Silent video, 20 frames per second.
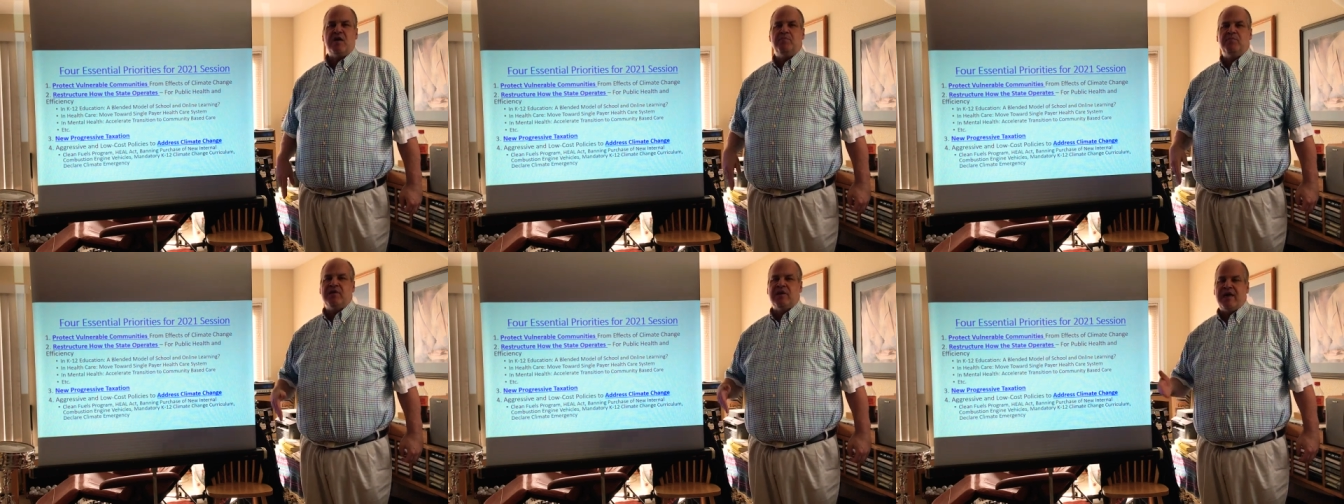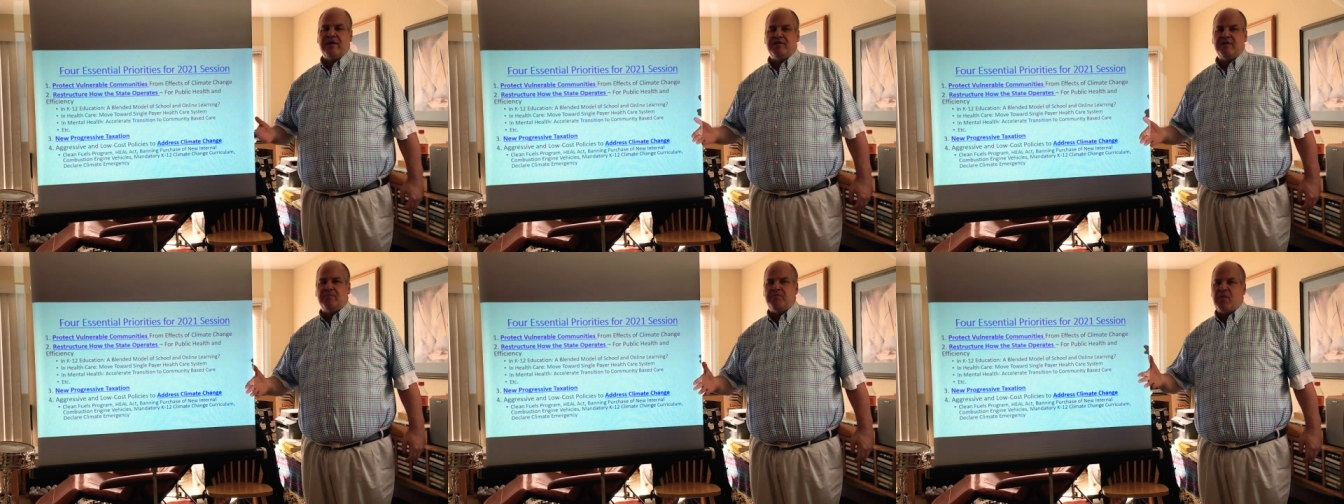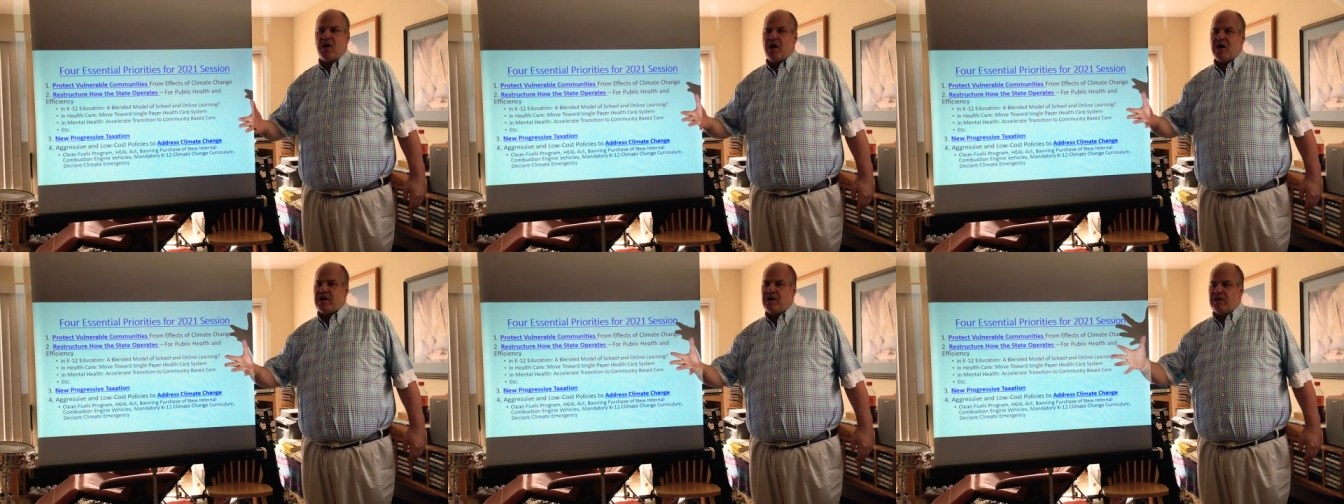a blended
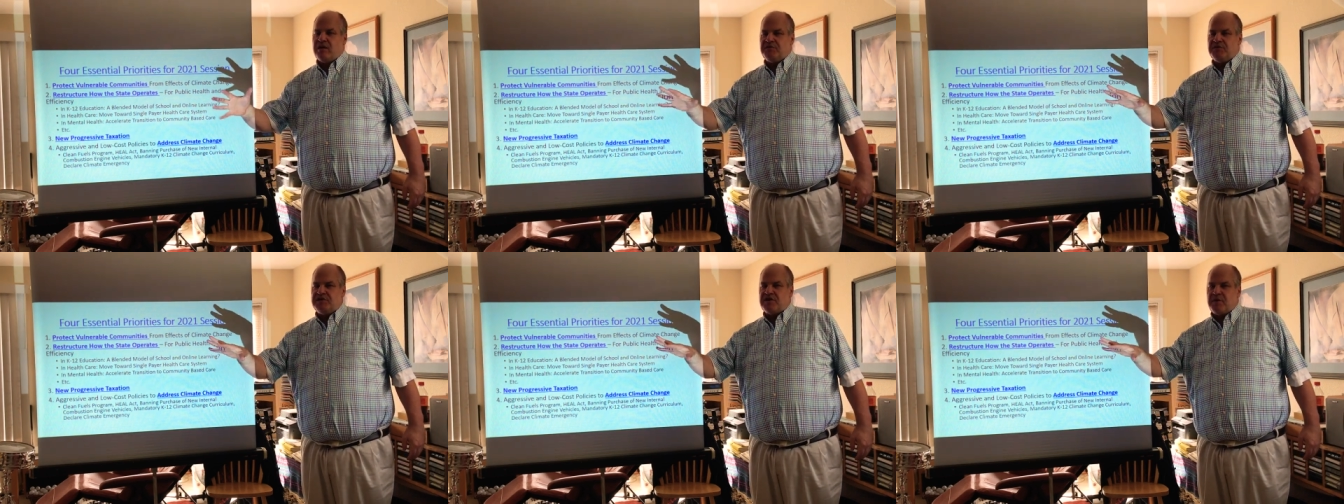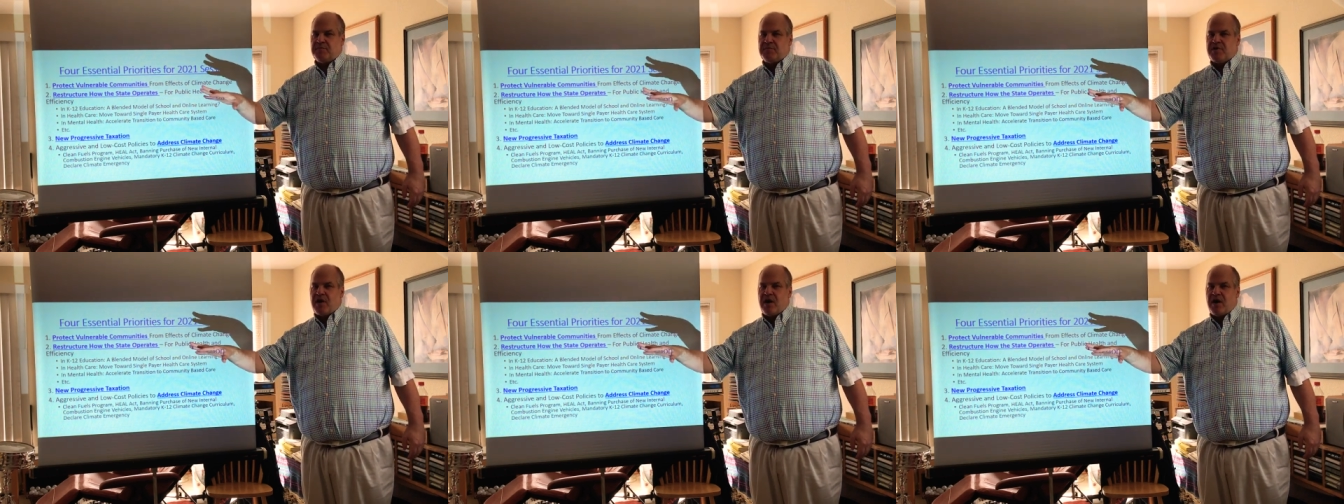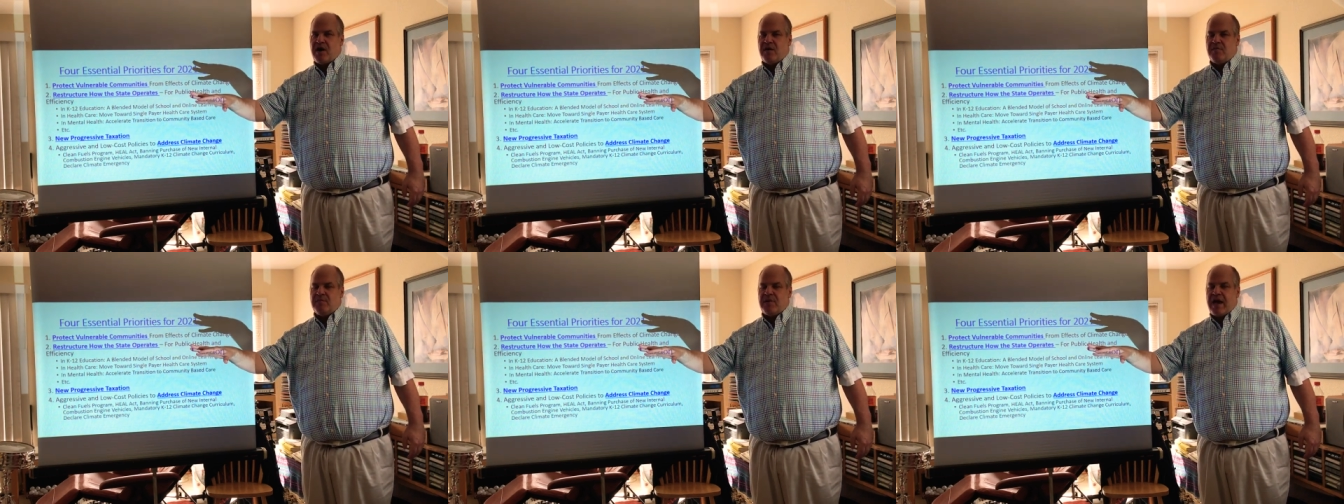model of
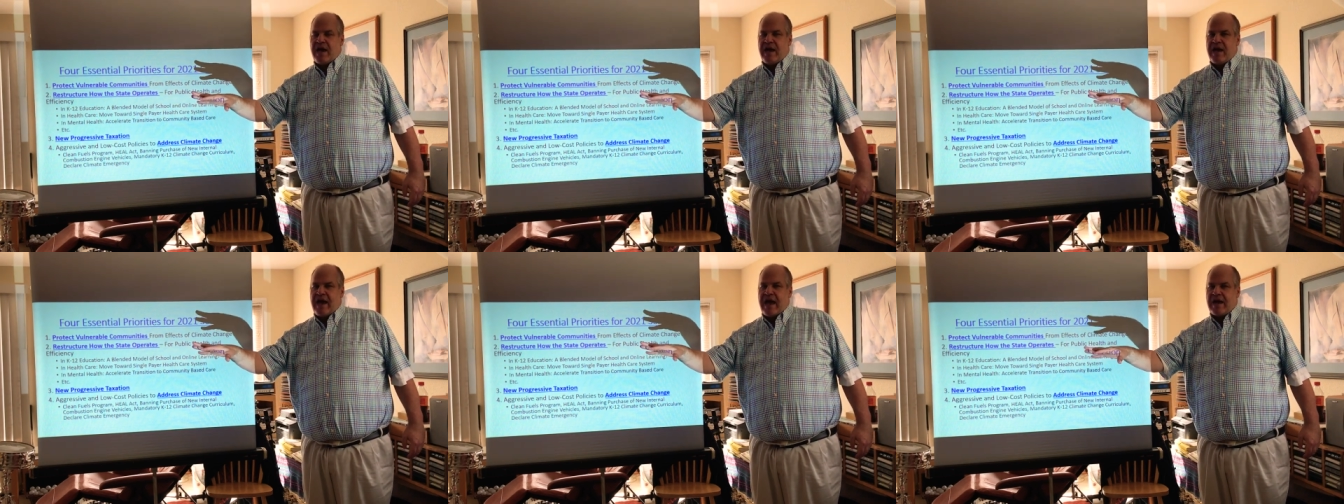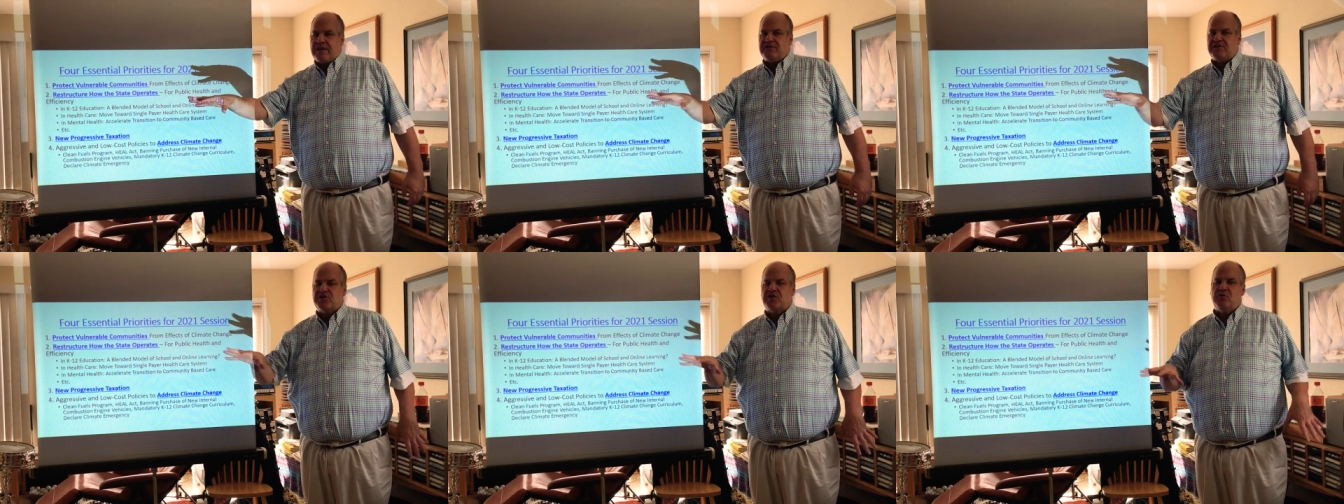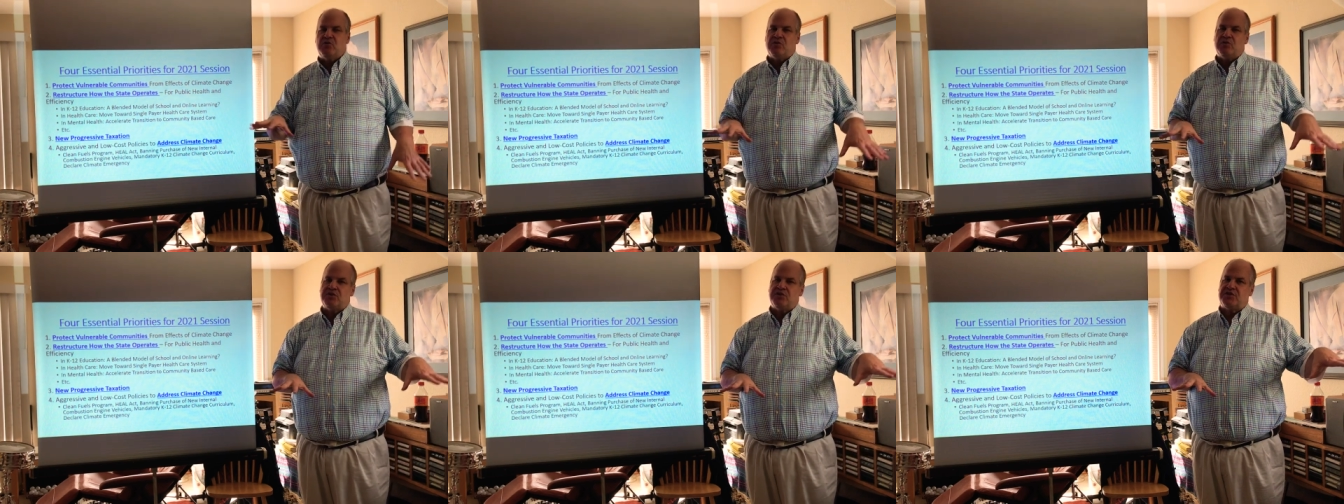sometime at
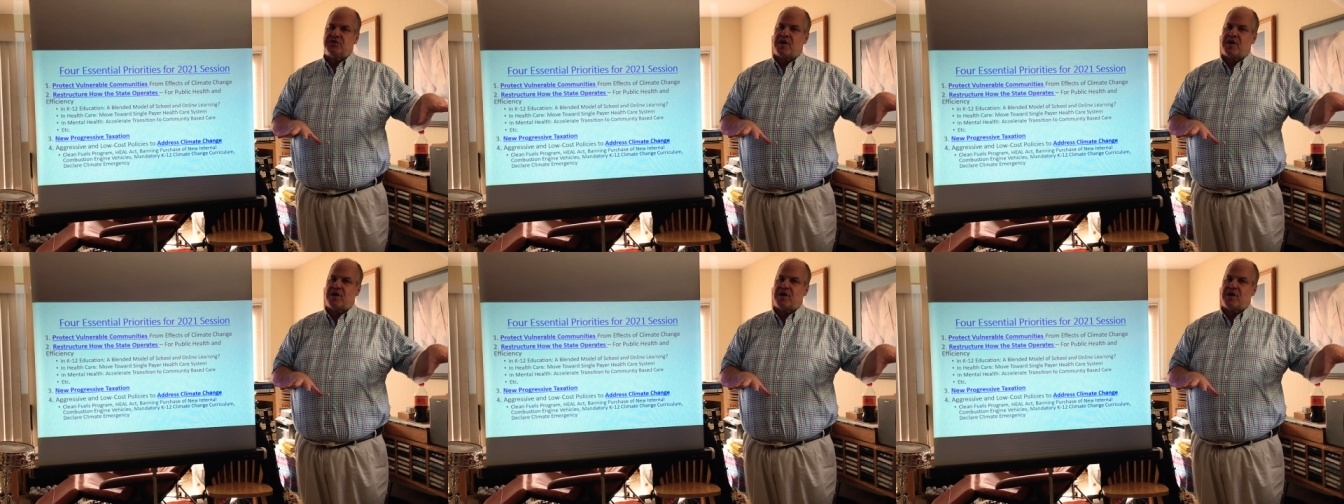schools,